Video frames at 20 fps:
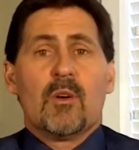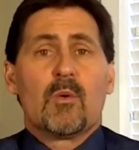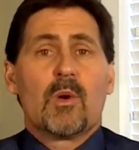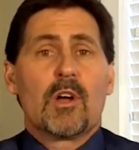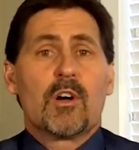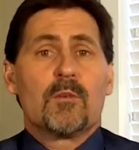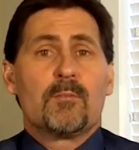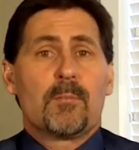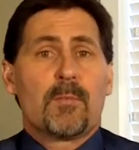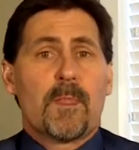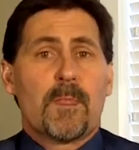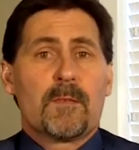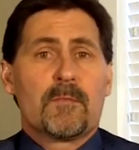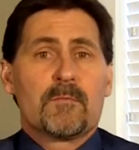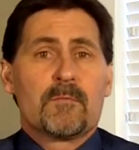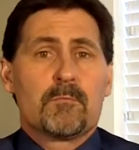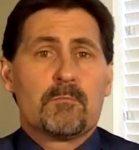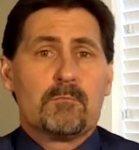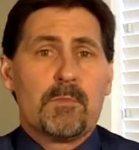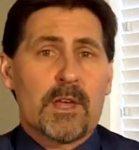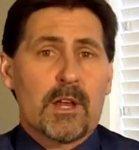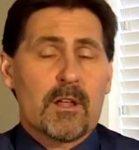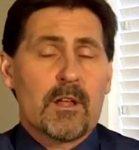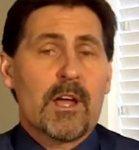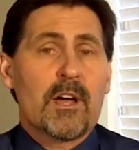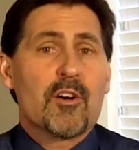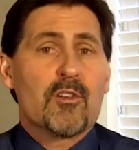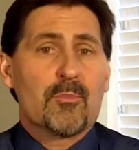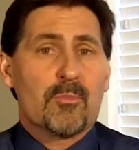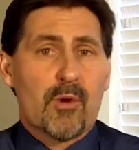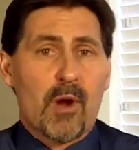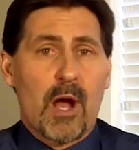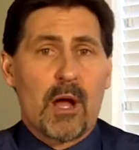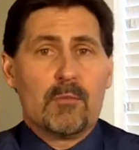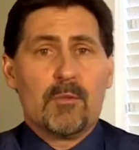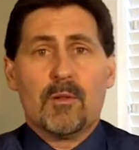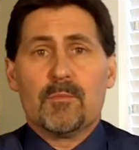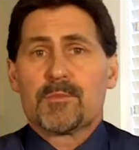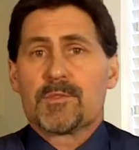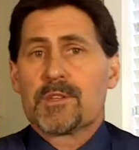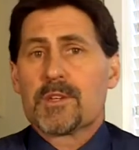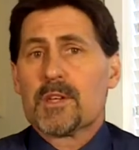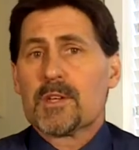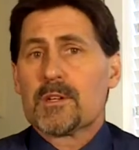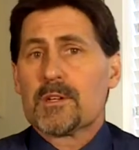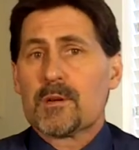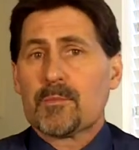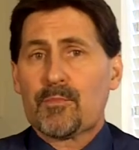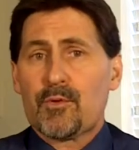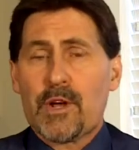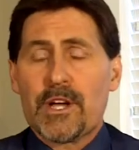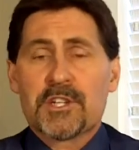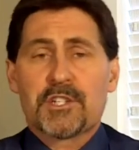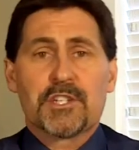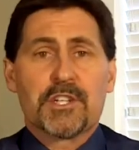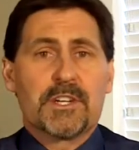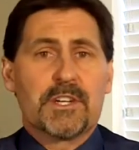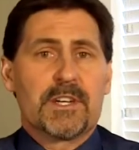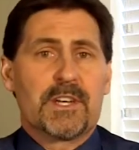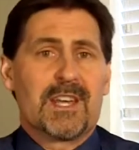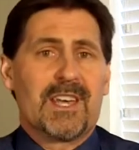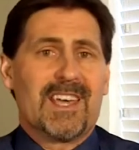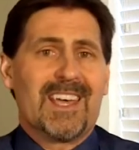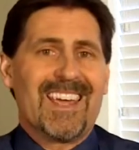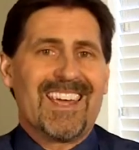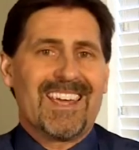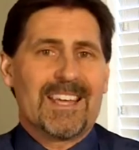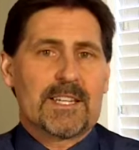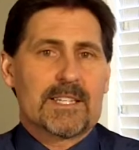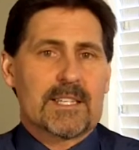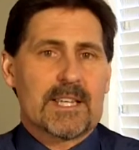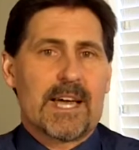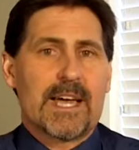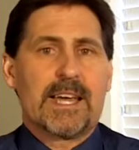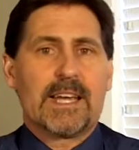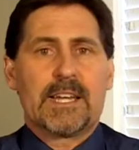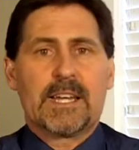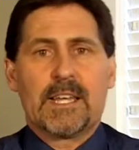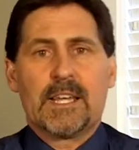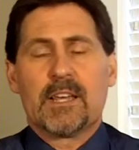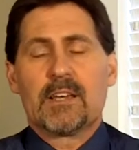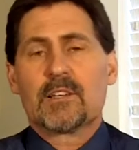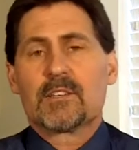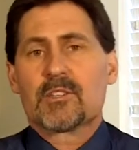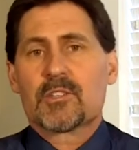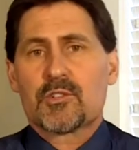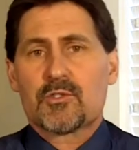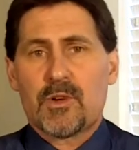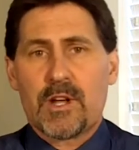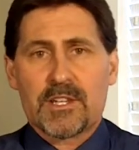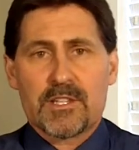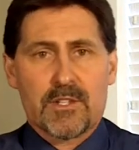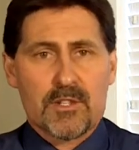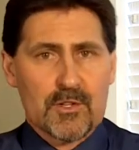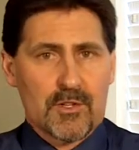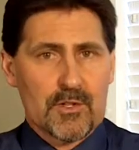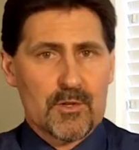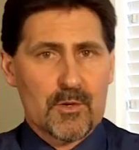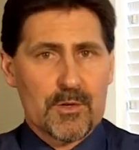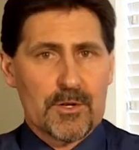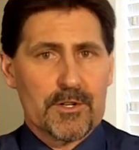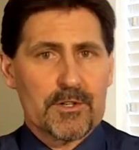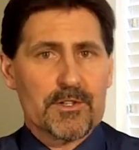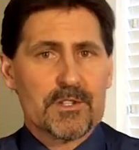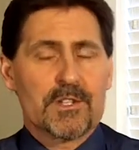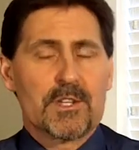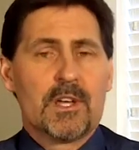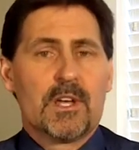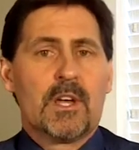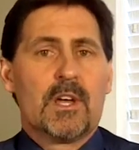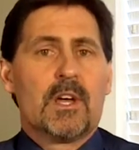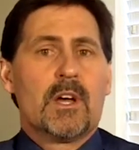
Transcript: Well, mental health problems, depression, anxiety, stress disorders,